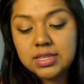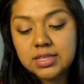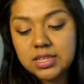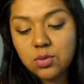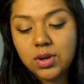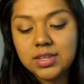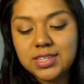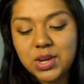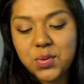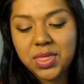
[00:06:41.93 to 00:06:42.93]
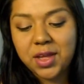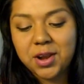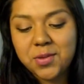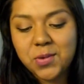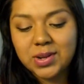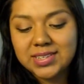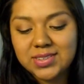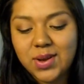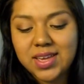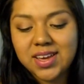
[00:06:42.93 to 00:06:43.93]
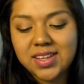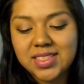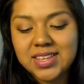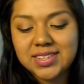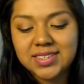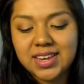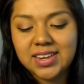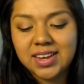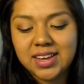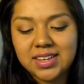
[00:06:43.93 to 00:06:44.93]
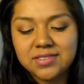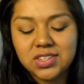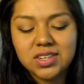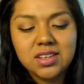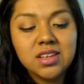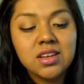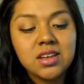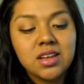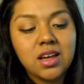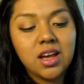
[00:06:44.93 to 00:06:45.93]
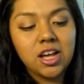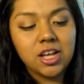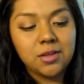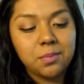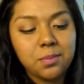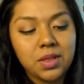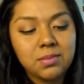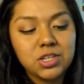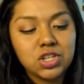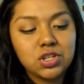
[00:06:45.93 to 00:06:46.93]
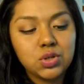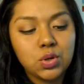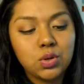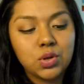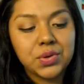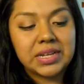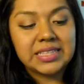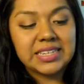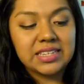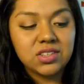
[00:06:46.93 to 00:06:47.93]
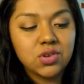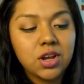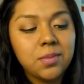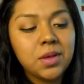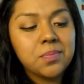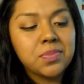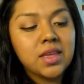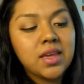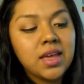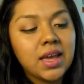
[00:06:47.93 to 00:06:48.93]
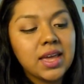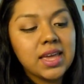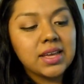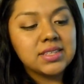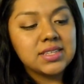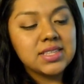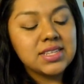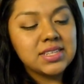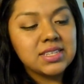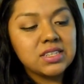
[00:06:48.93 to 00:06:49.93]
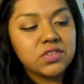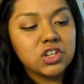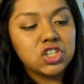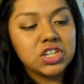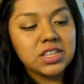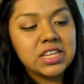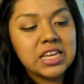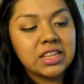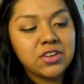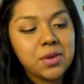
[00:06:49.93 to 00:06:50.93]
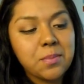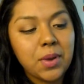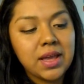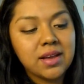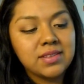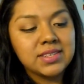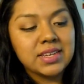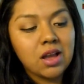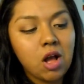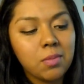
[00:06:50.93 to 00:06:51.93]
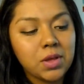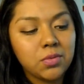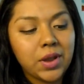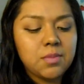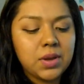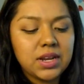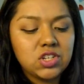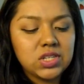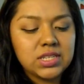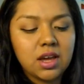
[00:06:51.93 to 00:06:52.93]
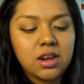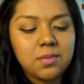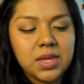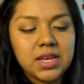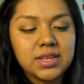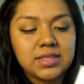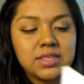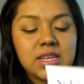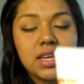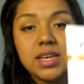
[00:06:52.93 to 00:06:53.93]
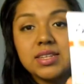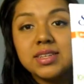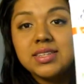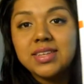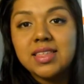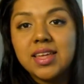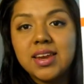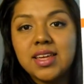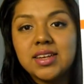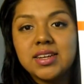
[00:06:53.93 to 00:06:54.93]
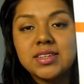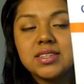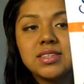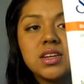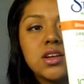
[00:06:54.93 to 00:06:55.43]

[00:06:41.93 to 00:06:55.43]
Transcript: didn't want to deal with that anymore. So I got the St. Ives blemish control green tea scrub, and so this is for gently clearing breakouts and calming red. But I just got it because it does say that it is